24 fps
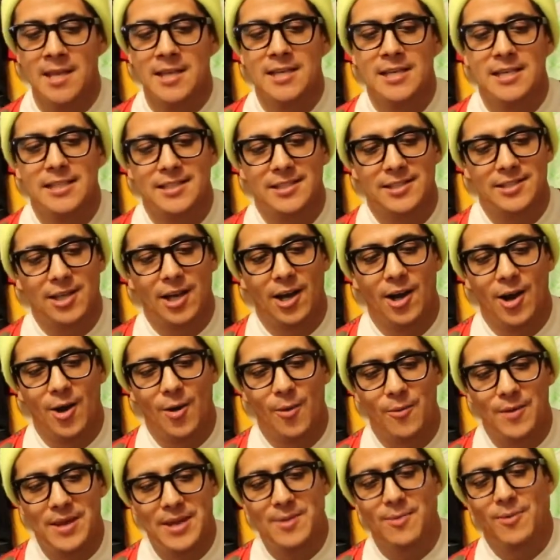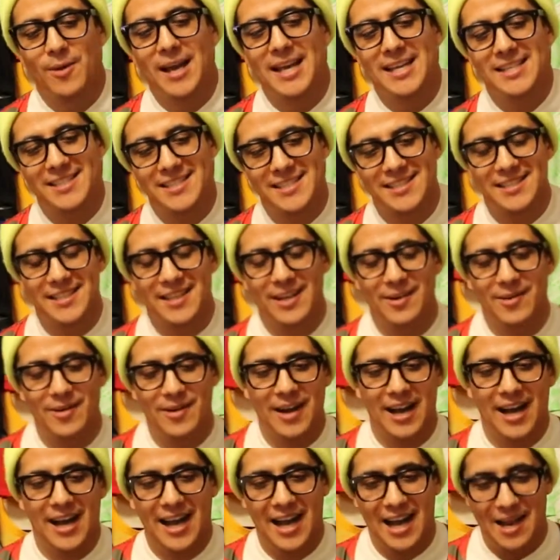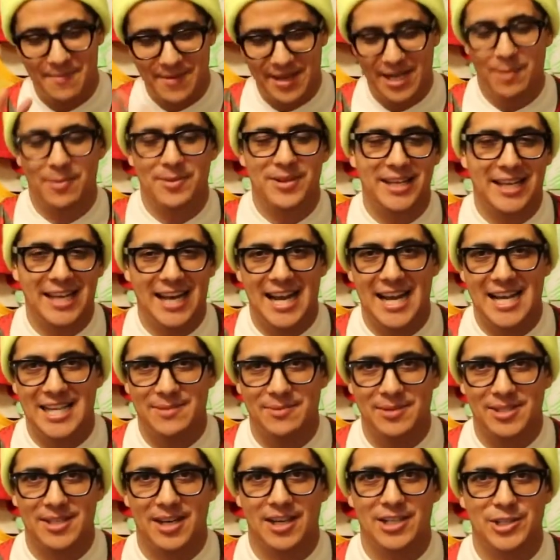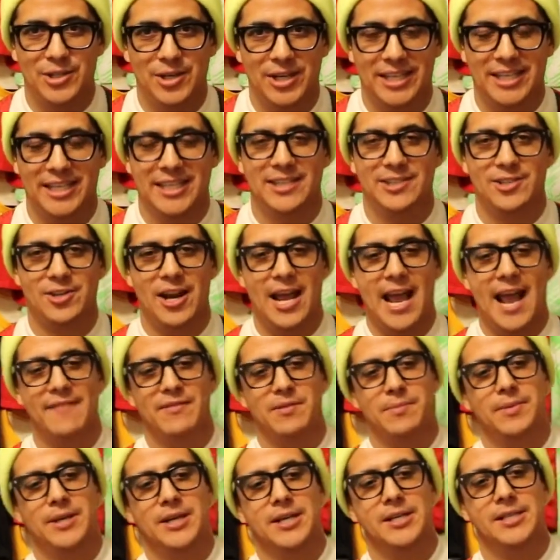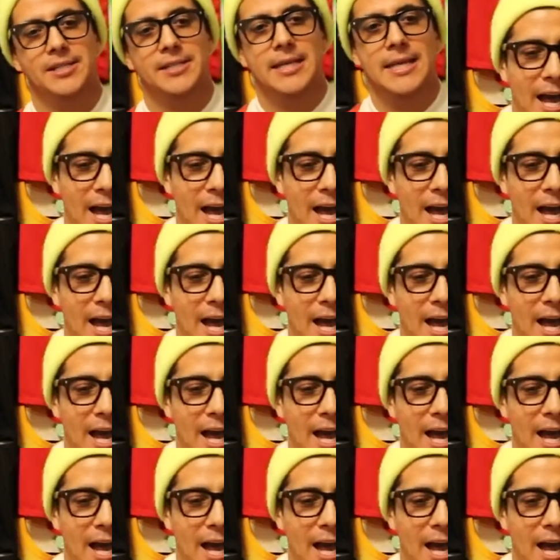So we went. I meet up with the guys, we start drinking, start having beers.